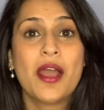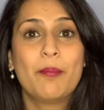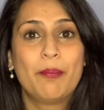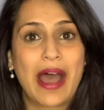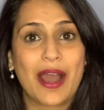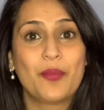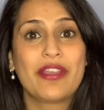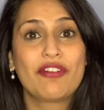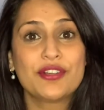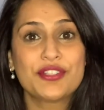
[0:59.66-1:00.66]
But
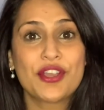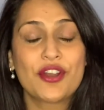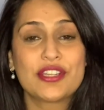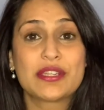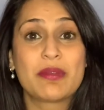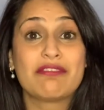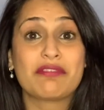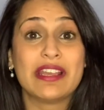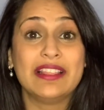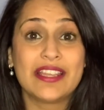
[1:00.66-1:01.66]
we've also got to be
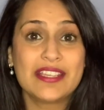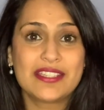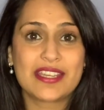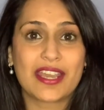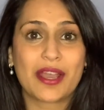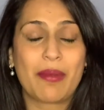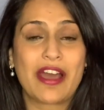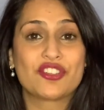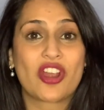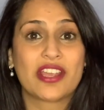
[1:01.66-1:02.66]
realistic about
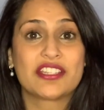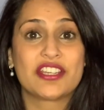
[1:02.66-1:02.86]
trying to